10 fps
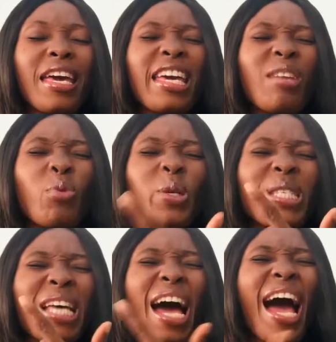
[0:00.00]
It
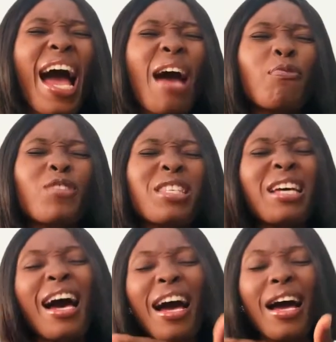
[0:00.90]
was
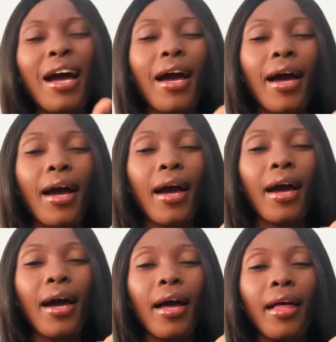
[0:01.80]
after
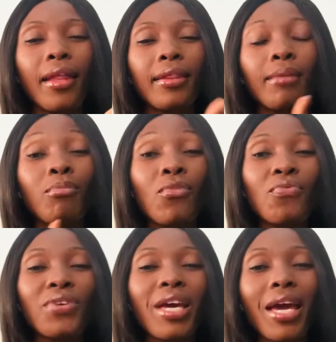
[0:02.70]
the
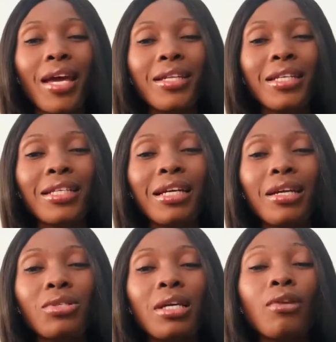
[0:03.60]
movie ended and
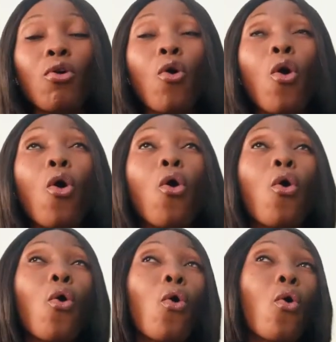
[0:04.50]
I said,
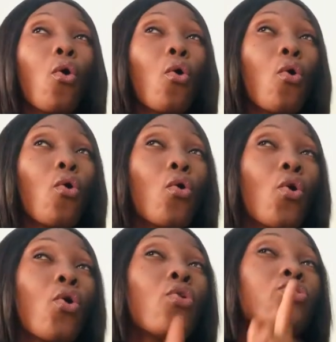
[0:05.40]
oh,
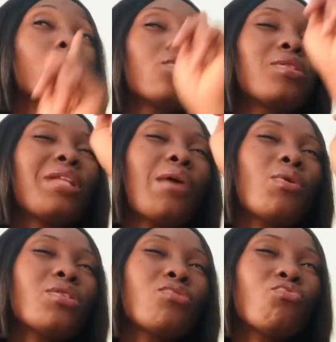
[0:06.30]
so that
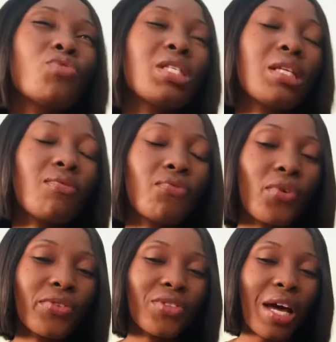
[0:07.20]
was the reason
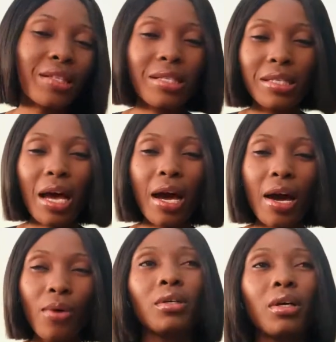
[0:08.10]
for that
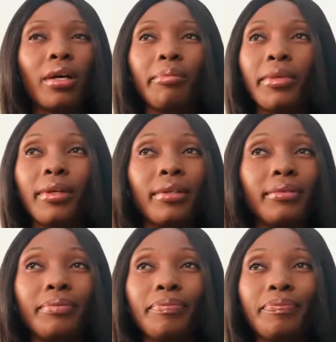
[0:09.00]
sound. Oh man,
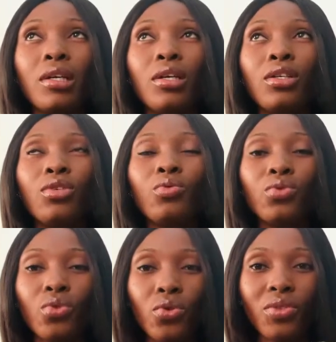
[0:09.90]
you
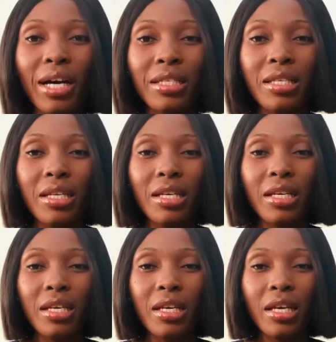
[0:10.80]
know that
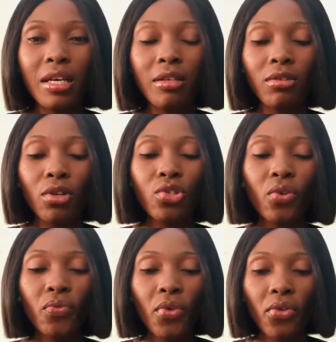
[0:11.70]
a lot
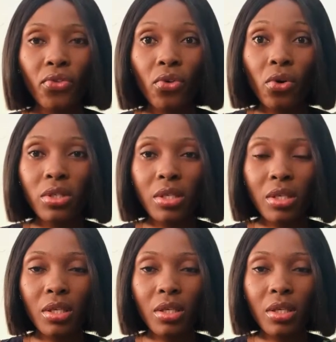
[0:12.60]
of thought